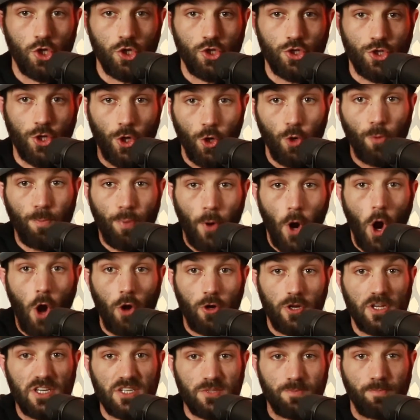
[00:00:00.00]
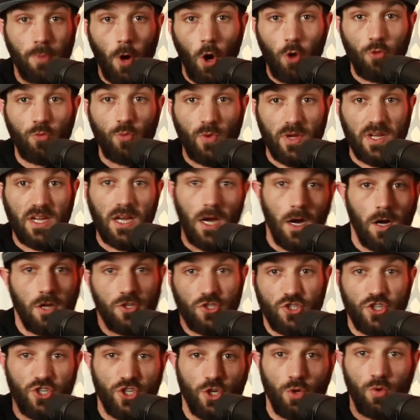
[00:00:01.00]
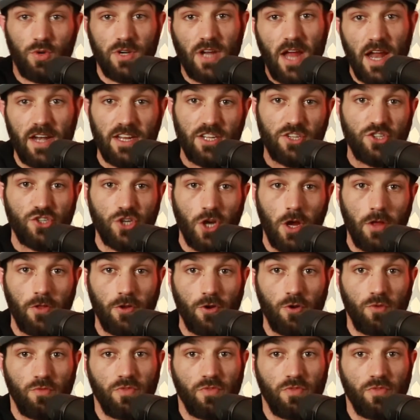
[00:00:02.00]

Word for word: Two parties, both with guns, shooting at each other.